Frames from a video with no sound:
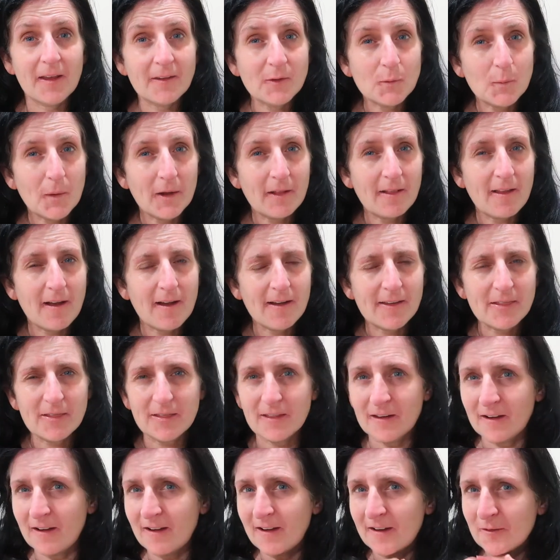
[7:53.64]
As well, I
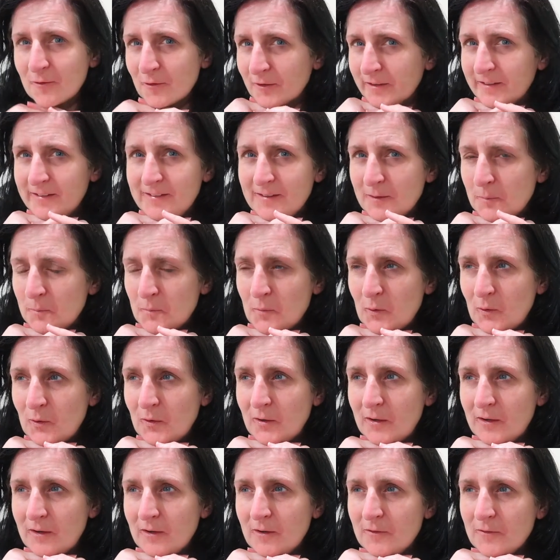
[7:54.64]
think I've read some
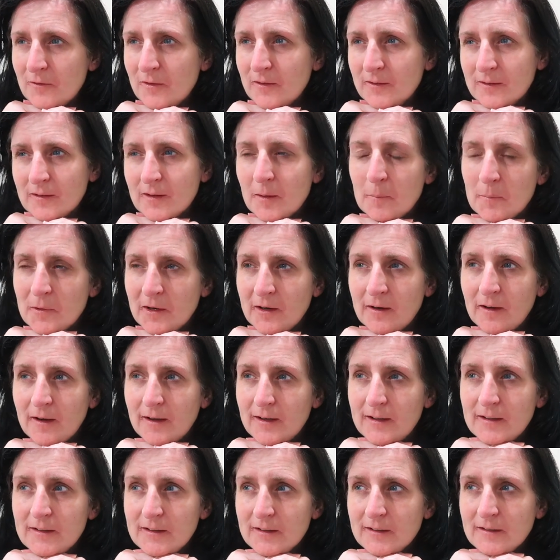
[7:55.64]
more of The Summer
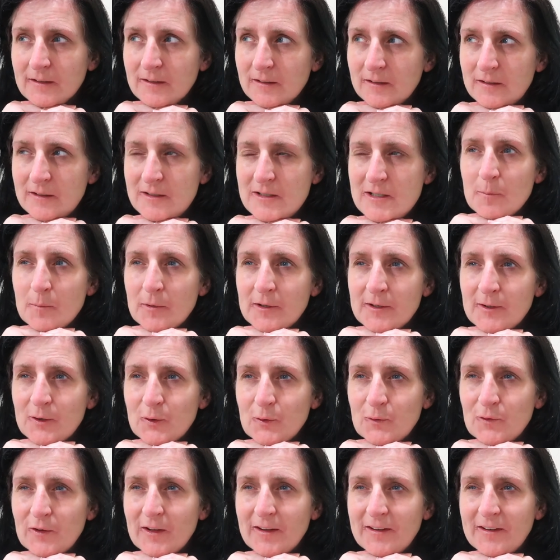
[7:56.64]
Night, but I
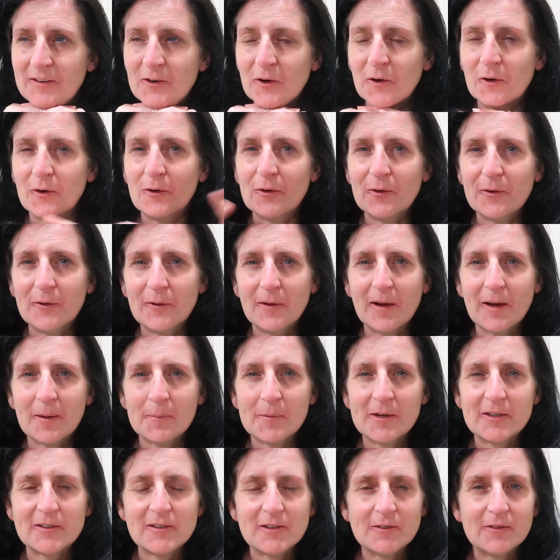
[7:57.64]
don't really know how
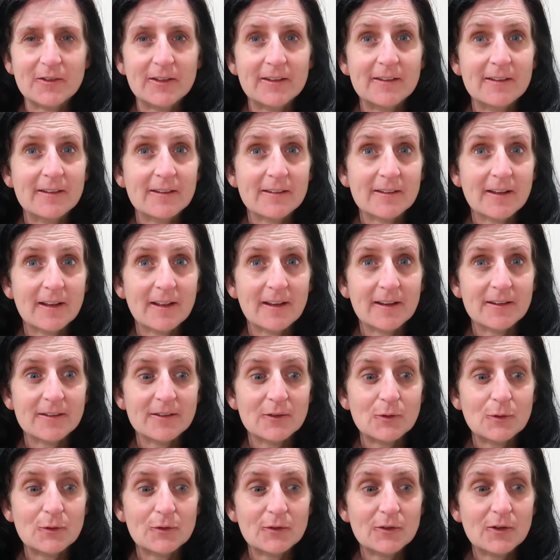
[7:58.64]
much I read since I
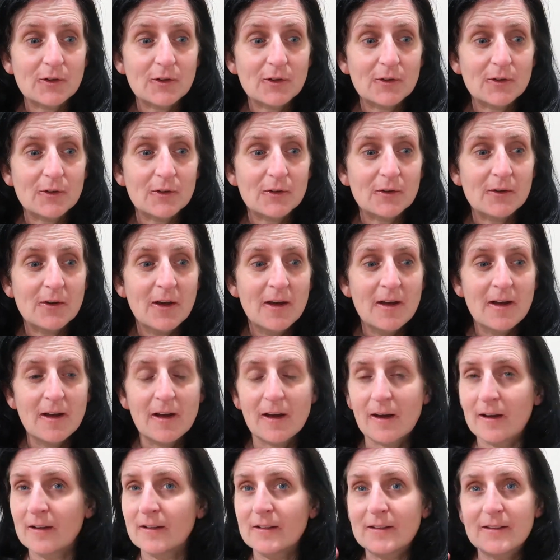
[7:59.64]
last talked to you.
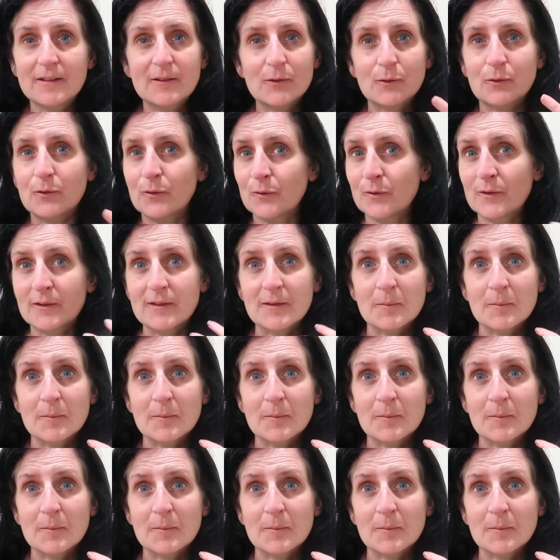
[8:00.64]
It's still doing